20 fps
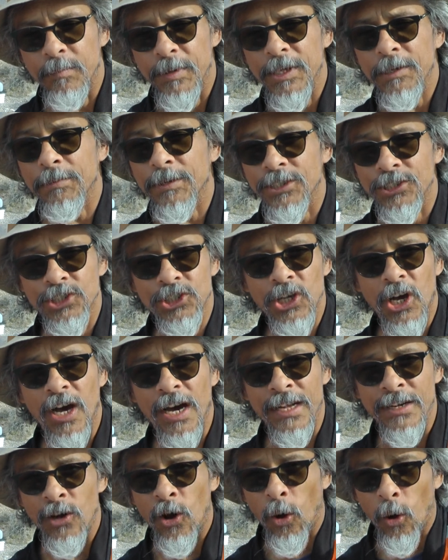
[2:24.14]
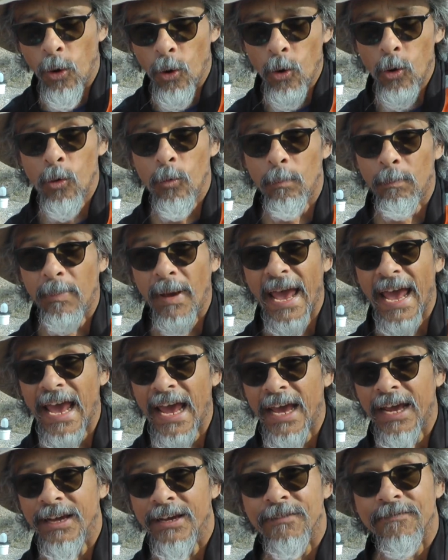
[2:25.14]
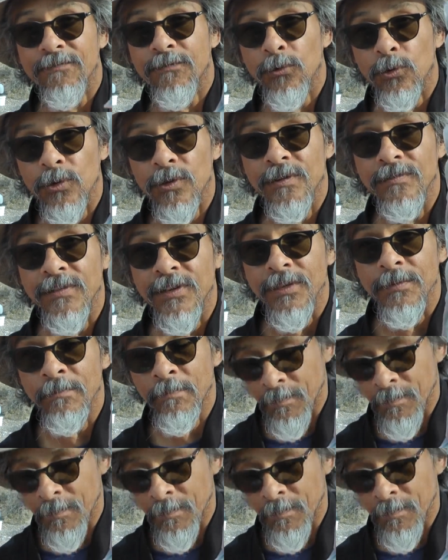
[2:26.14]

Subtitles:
BB shot, a whole bag full of it.